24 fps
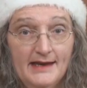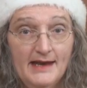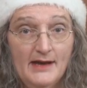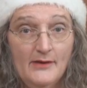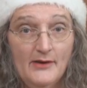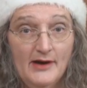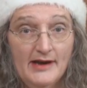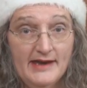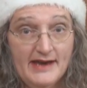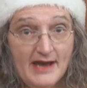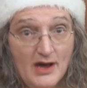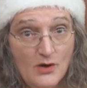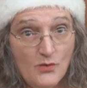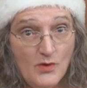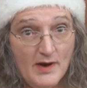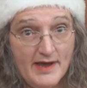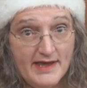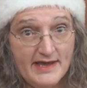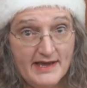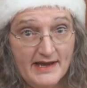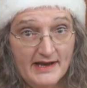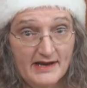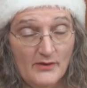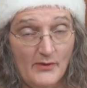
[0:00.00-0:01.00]
Now I know
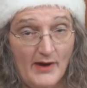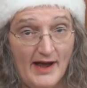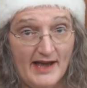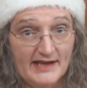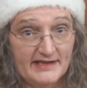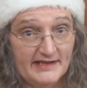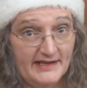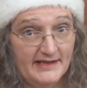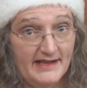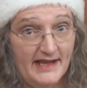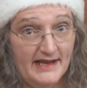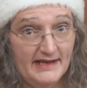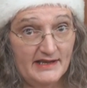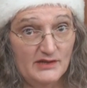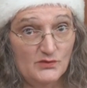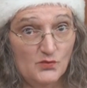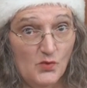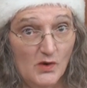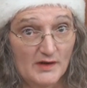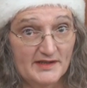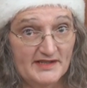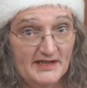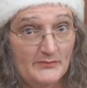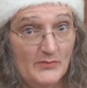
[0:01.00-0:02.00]
what you're going to ask, and that is
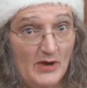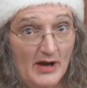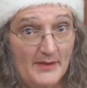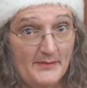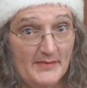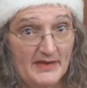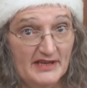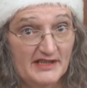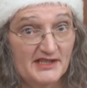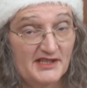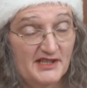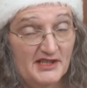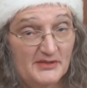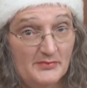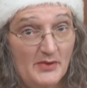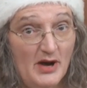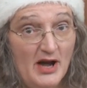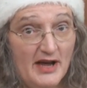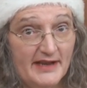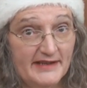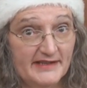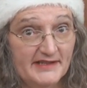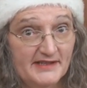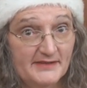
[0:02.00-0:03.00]
what's in my mixed
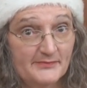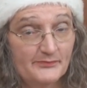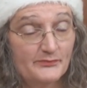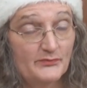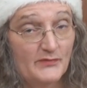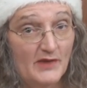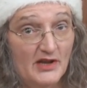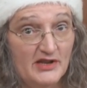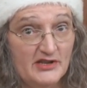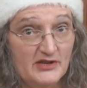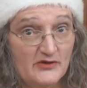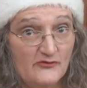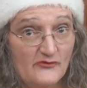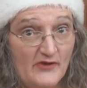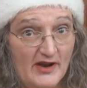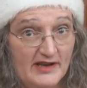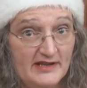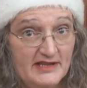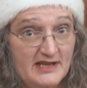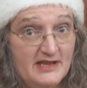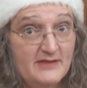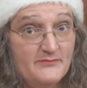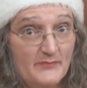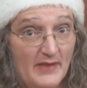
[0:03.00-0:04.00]
spice. Are you
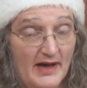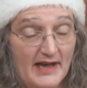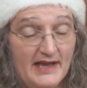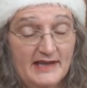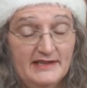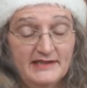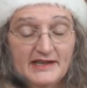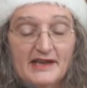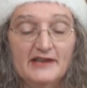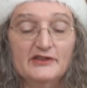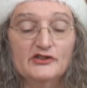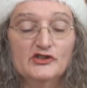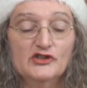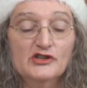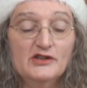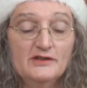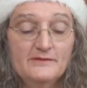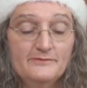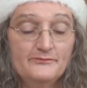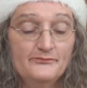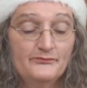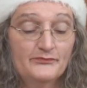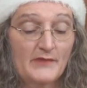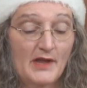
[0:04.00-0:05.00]
ready? Pay
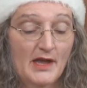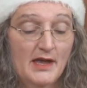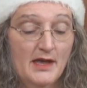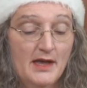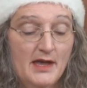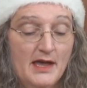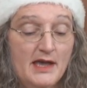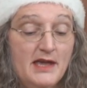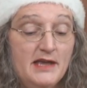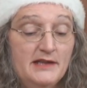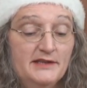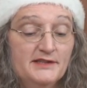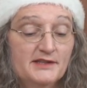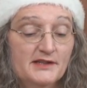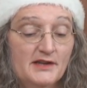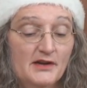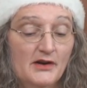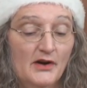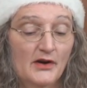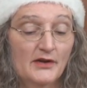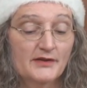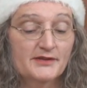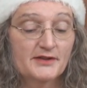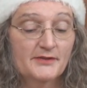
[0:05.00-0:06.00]
attention. It's
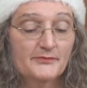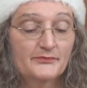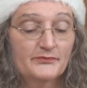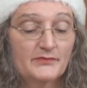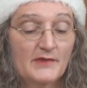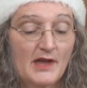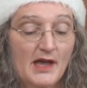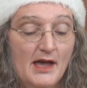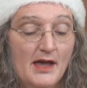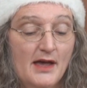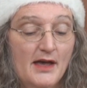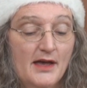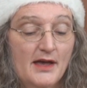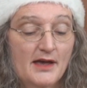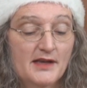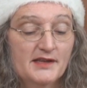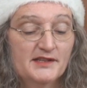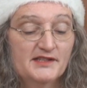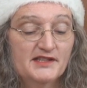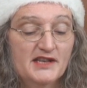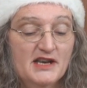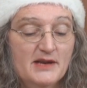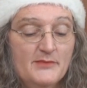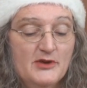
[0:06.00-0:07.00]
got
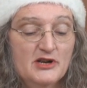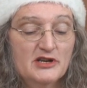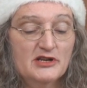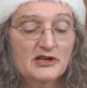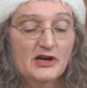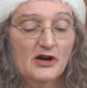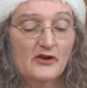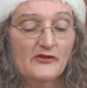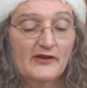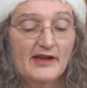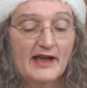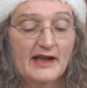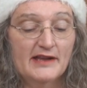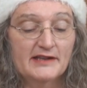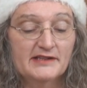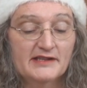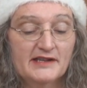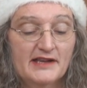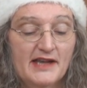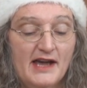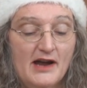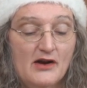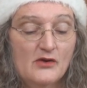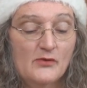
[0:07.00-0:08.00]
cinnamon,
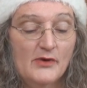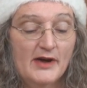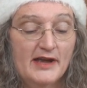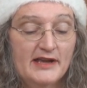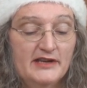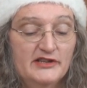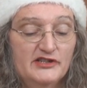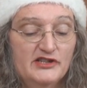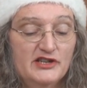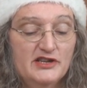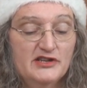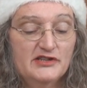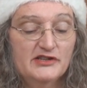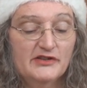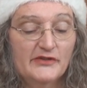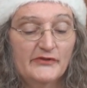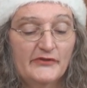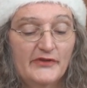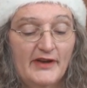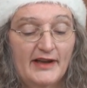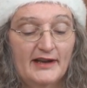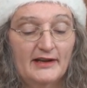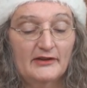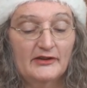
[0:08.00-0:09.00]
coriander, caraway, ginger,
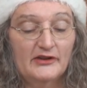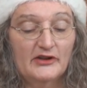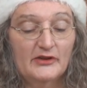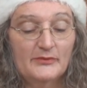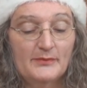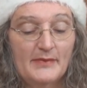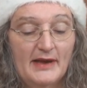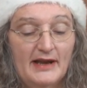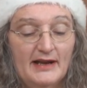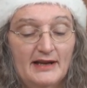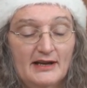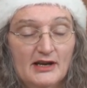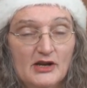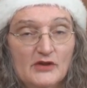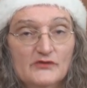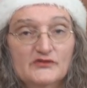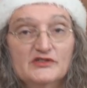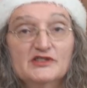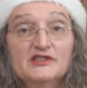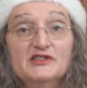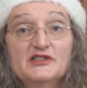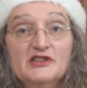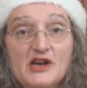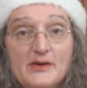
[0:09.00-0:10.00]
fennel, nutmeg,
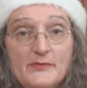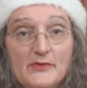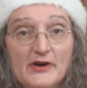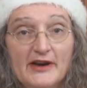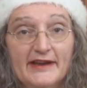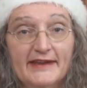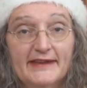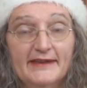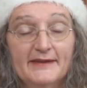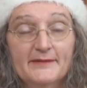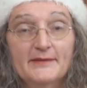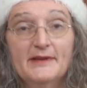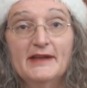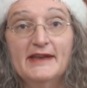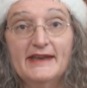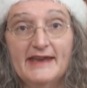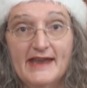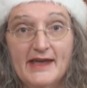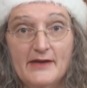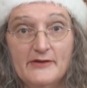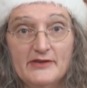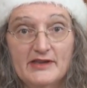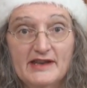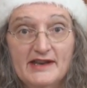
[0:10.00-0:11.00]
cloves and turmeric.
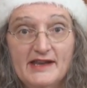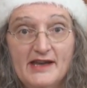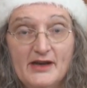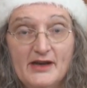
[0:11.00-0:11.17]
Now you